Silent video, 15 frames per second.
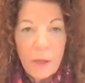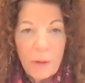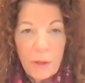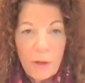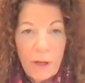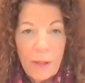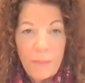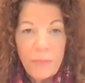
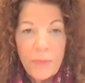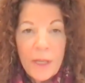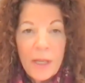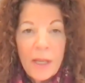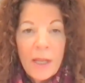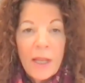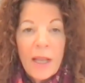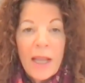going on.
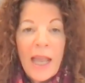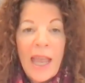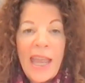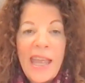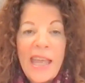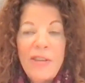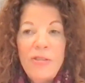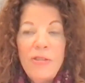
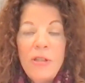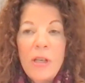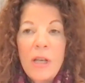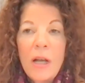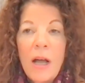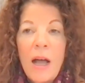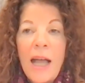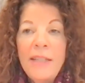
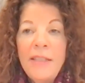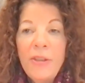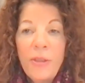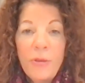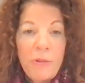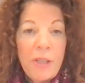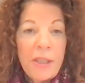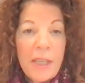And I did
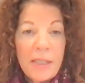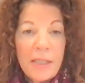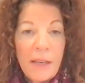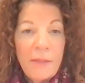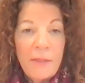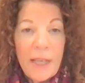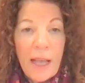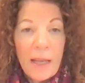3 things
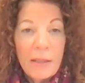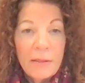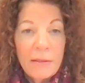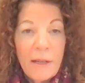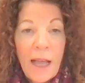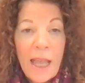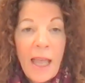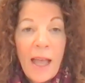every day.
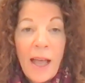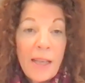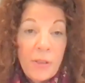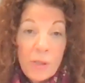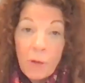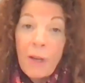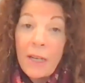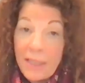I had
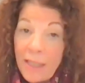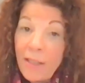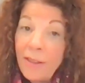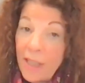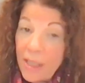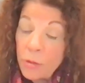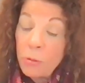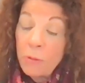no idea
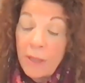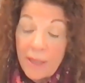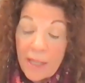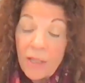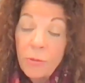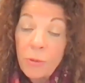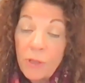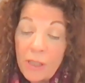these 3
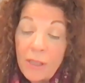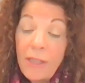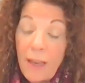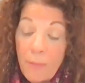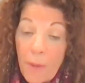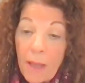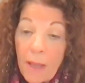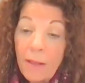things were going to
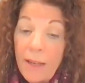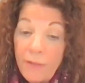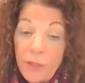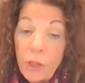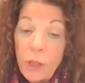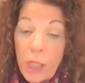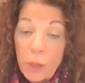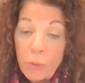save my life
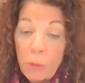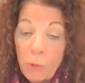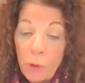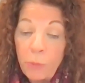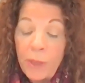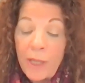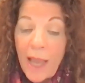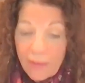and change my
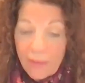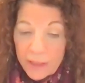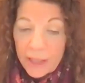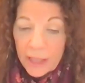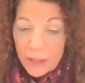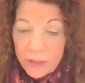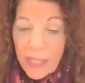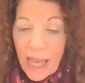world. But every
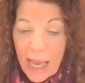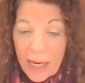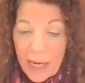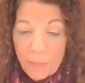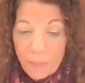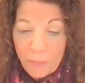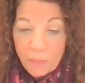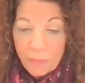single
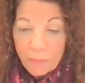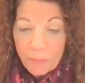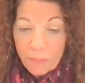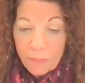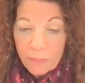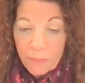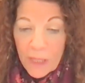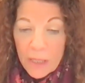day,
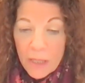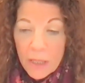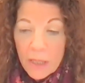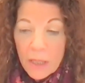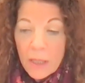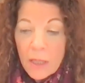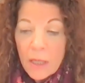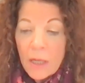
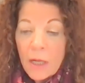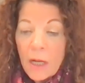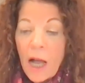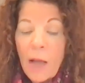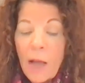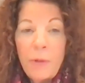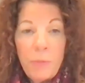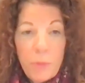
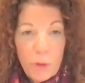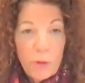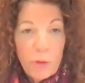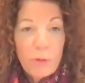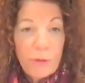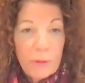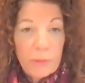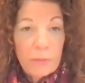I would
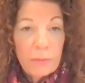move.